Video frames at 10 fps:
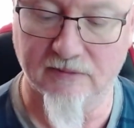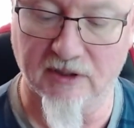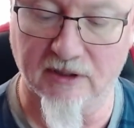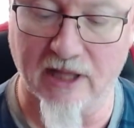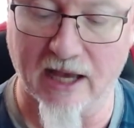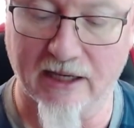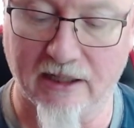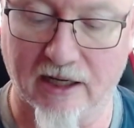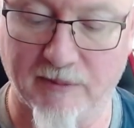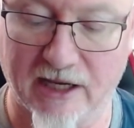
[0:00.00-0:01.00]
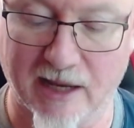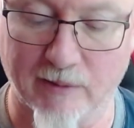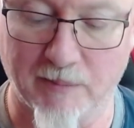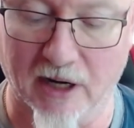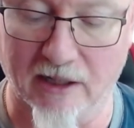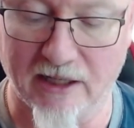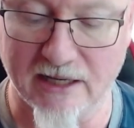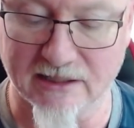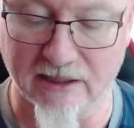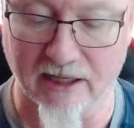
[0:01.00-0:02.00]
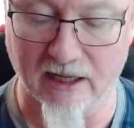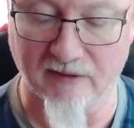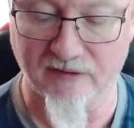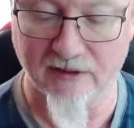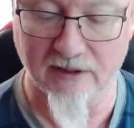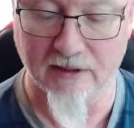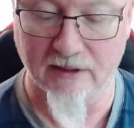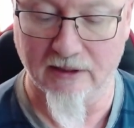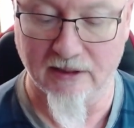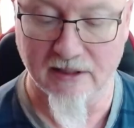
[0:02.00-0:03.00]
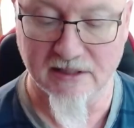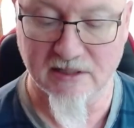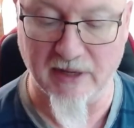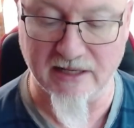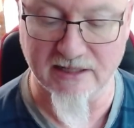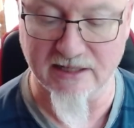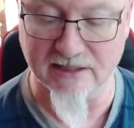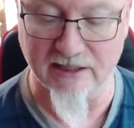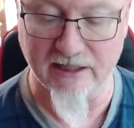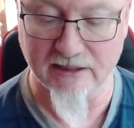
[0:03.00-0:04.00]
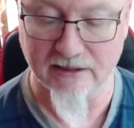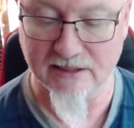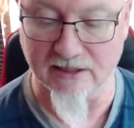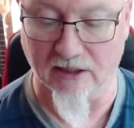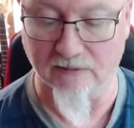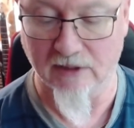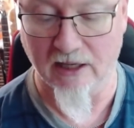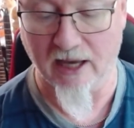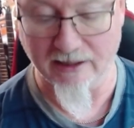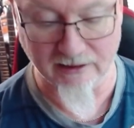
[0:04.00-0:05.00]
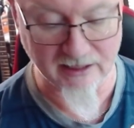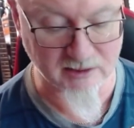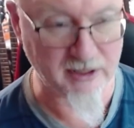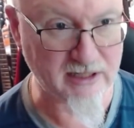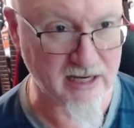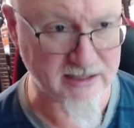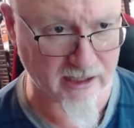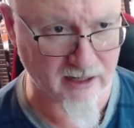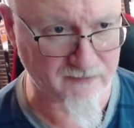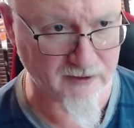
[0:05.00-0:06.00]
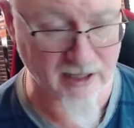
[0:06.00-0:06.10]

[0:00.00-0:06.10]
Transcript: locking hub. They come apart easily enough, spins easily, so I think these will be decent enough for.